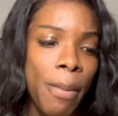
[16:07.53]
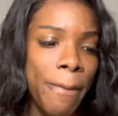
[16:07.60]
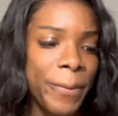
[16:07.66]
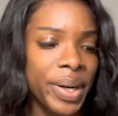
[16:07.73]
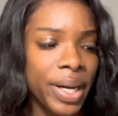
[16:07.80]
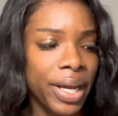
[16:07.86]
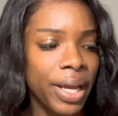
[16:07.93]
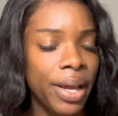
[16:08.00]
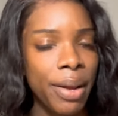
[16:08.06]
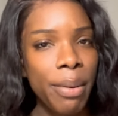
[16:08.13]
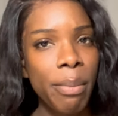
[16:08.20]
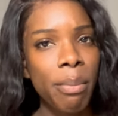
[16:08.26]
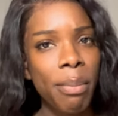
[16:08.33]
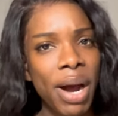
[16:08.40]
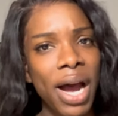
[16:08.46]
but
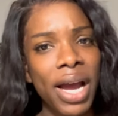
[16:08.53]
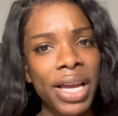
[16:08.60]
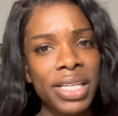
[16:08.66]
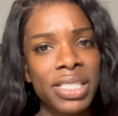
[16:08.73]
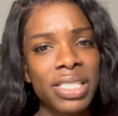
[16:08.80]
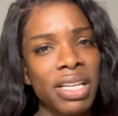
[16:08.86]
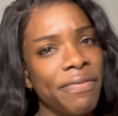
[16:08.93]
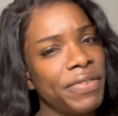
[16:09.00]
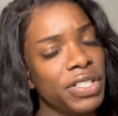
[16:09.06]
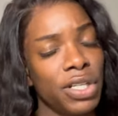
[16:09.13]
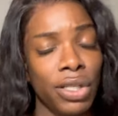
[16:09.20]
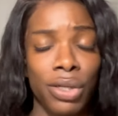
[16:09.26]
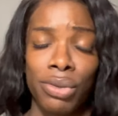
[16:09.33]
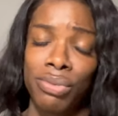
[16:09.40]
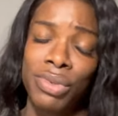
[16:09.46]
my stuff is a
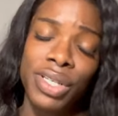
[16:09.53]
little